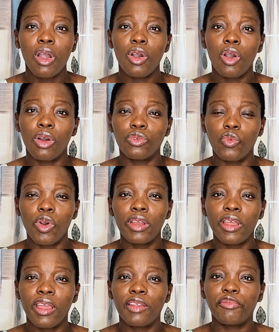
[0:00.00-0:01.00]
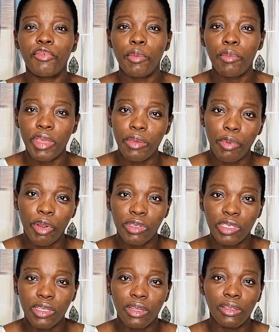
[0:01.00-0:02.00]
On one hand, for me
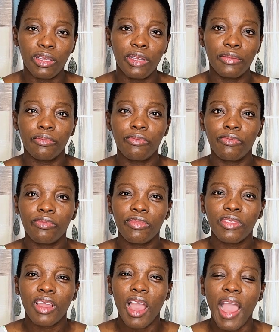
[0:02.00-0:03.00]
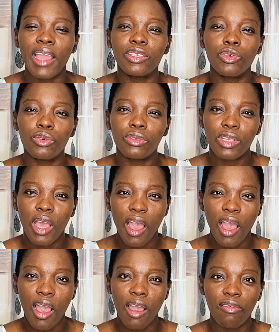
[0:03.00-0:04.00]
personally, I don't
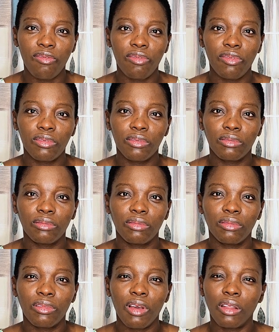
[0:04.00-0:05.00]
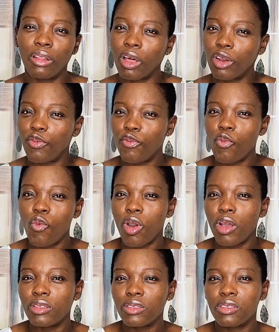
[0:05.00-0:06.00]
have a lot of
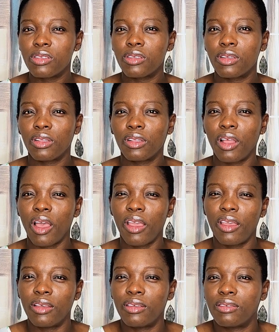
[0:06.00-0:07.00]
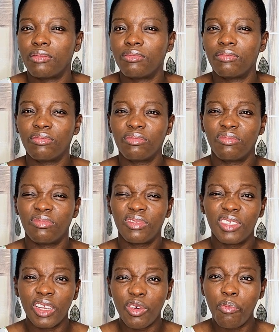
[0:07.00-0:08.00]
wants. Like,
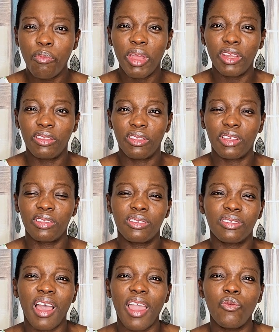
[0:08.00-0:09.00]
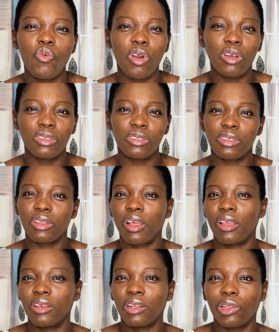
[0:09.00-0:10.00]
there are not many things I want,
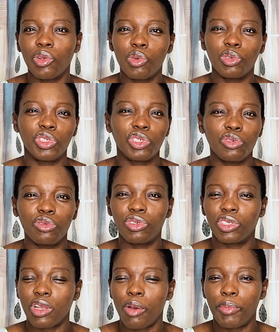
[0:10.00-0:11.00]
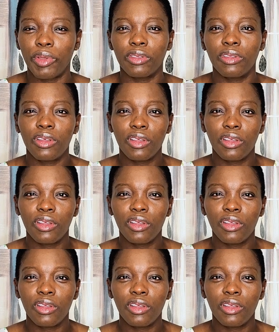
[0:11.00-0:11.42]
like clothes, shoes, shopping.